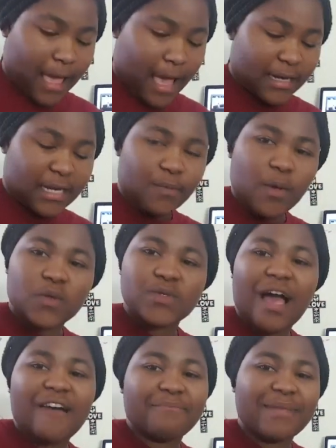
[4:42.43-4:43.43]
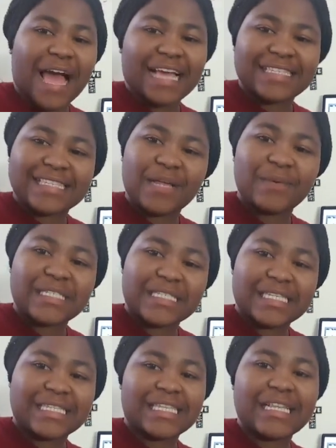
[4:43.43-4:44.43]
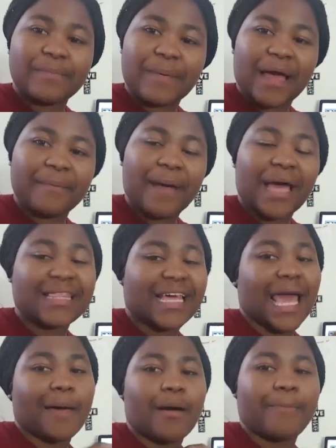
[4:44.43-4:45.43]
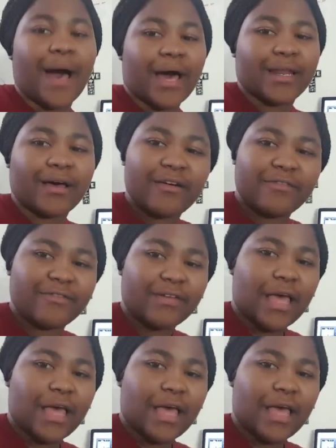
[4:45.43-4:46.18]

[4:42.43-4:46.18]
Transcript: And then we also have Black Steel, which is a steel pan band that I am a part of.